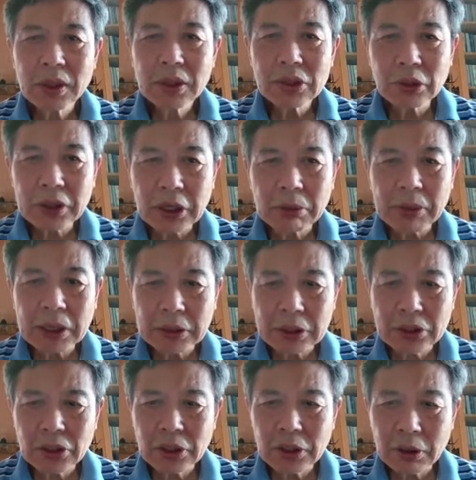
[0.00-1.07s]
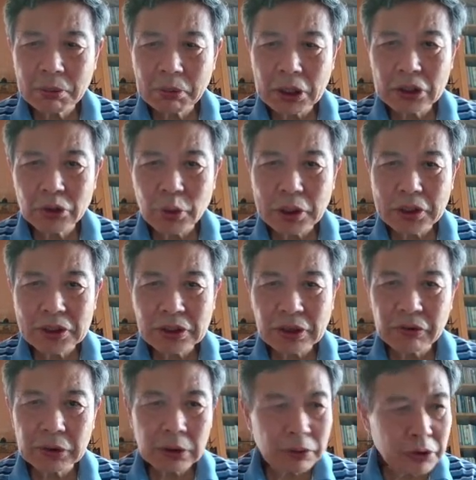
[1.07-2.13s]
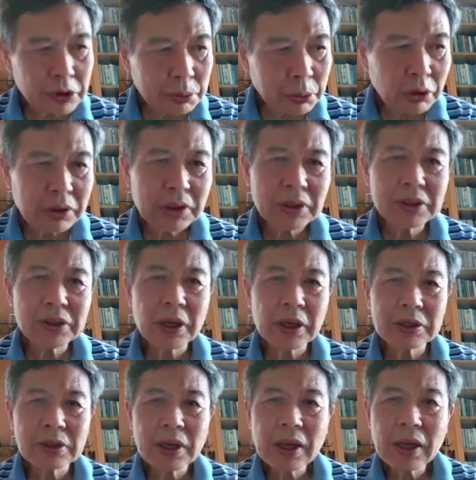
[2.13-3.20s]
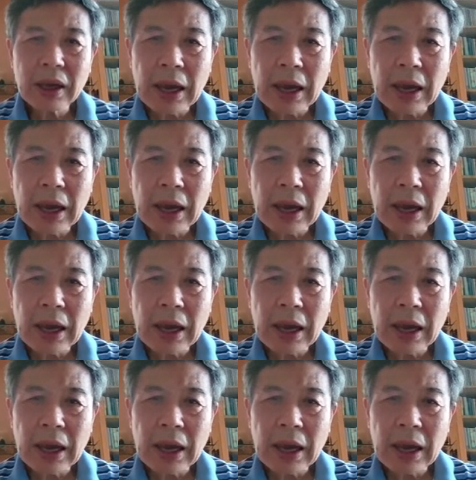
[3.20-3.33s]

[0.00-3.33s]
So here, Bhante Ji, on page 27 of his book, he says,